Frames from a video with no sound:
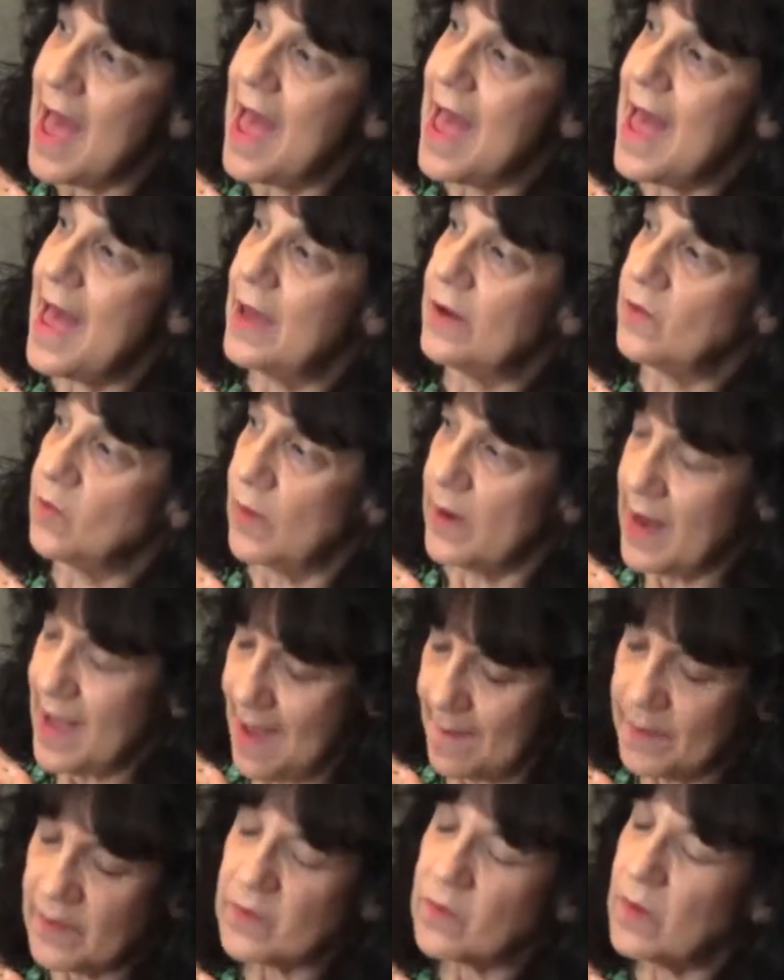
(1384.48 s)
And what
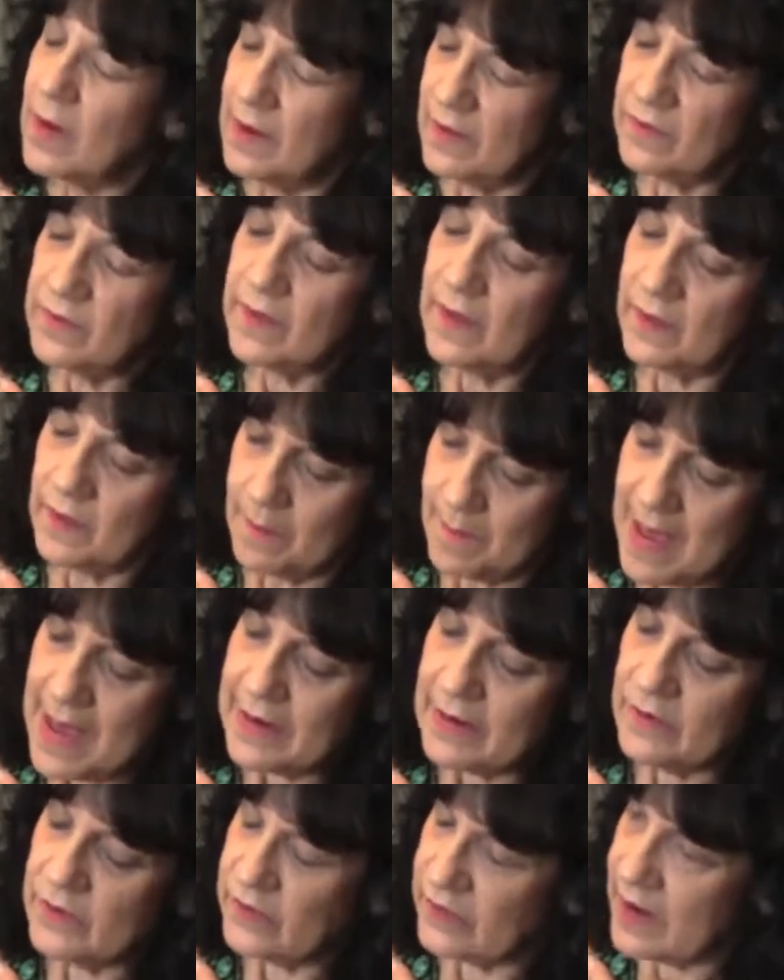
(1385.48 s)
happened was that the
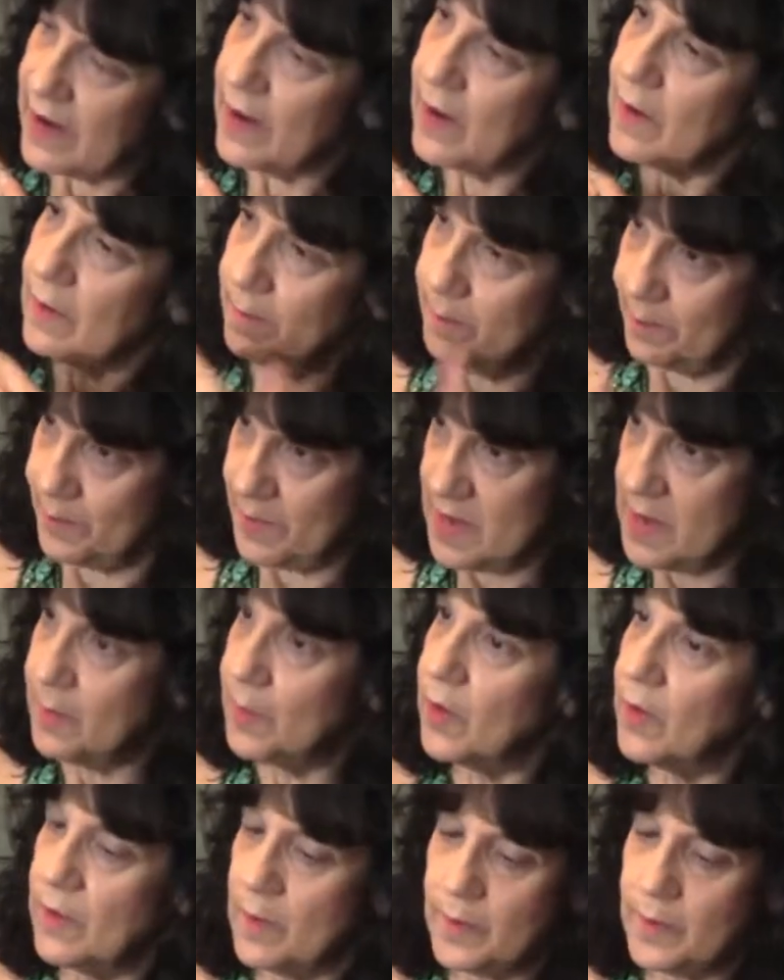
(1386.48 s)
managed care people,